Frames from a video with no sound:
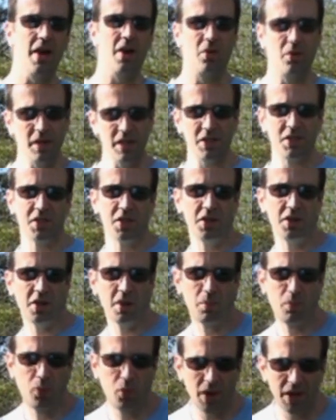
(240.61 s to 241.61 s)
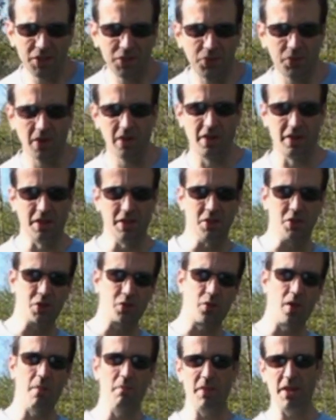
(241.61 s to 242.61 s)
In a recent press release
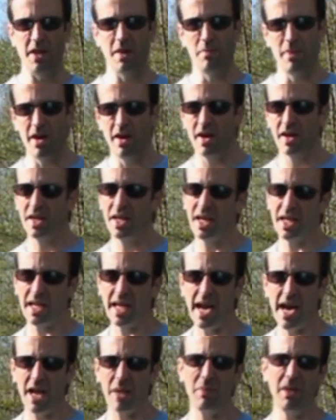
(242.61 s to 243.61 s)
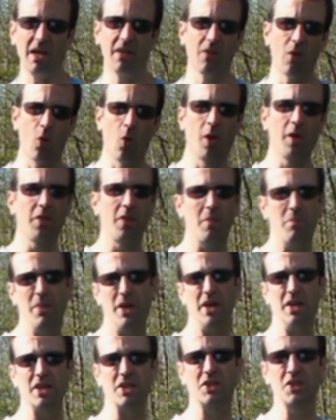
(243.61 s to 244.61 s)
from the American Academy of
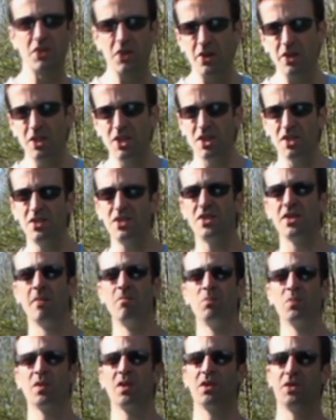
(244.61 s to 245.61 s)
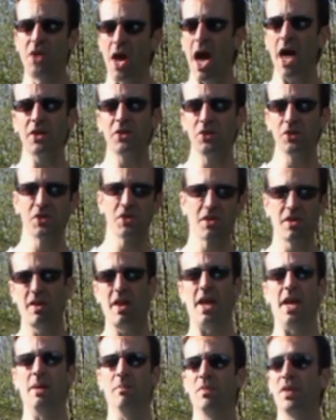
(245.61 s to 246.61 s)
Orthopedic Surgeons, doctors
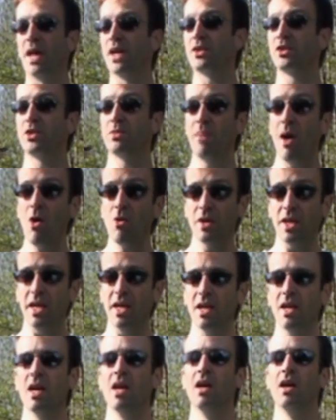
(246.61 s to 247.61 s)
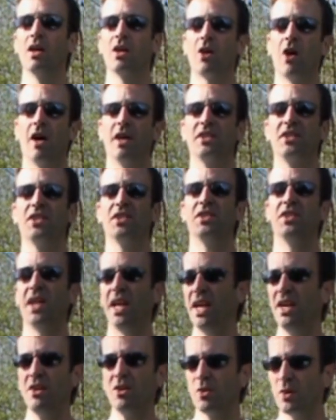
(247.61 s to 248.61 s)
claim that smoking causes
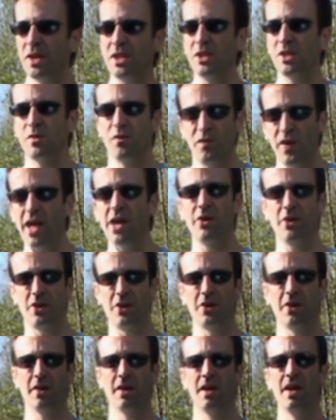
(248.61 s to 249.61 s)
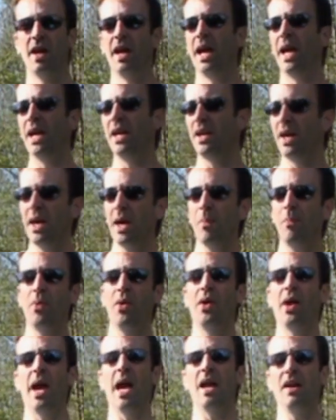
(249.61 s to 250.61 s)
increased failure in hip
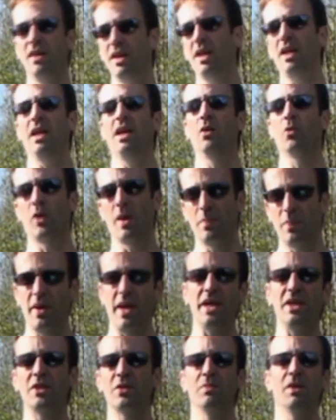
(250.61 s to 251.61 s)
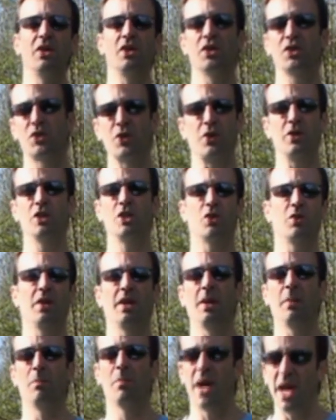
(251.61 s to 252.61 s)
and knee replacement
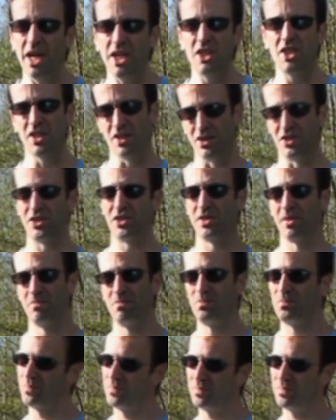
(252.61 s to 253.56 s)
surgery patients.